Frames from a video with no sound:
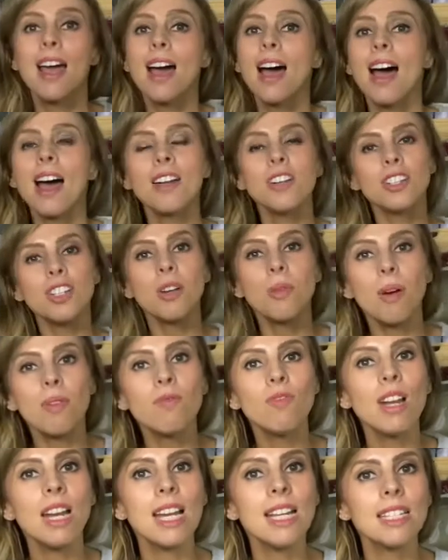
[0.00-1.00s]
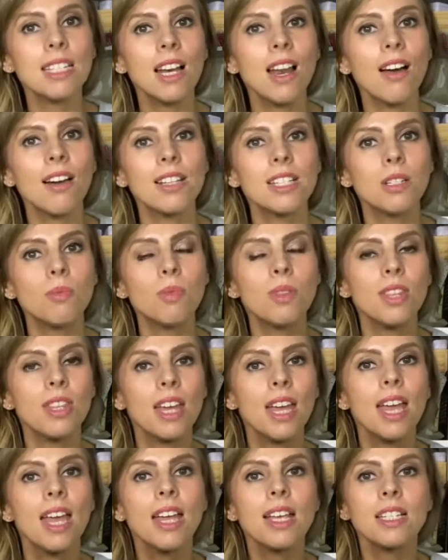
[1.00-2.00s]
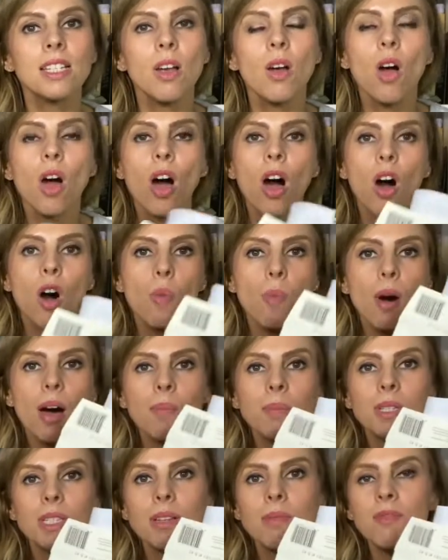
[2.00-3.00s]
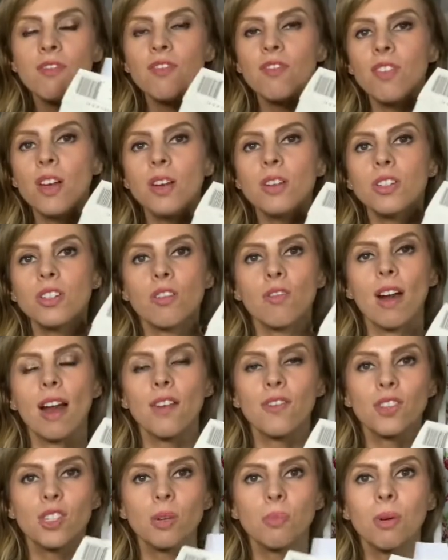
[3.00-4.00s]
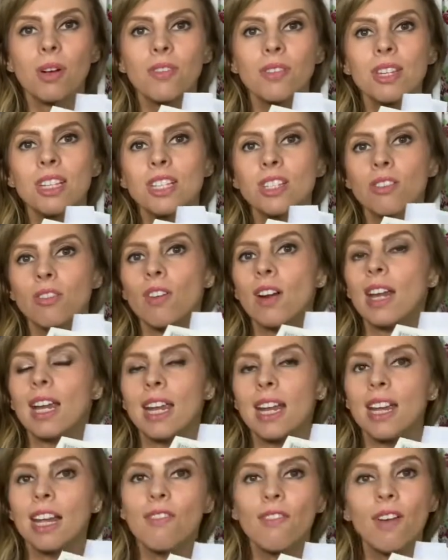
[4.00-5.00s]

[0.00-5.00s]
And you know, I'm really delighted with it. So I'll pop some photographs up on the screen if I